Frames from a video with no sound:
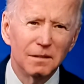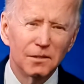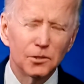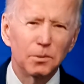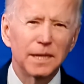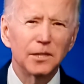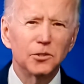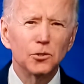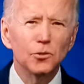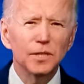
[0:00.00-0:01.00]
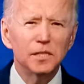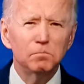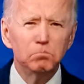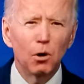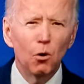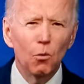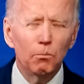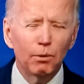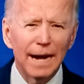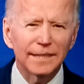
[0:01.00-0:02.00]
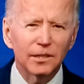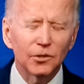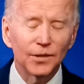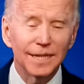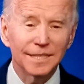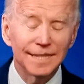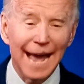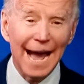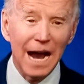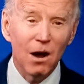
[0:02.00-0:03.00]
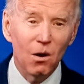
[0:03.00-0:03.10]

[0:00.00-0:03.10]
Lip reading: So we can do these bold, practical things now.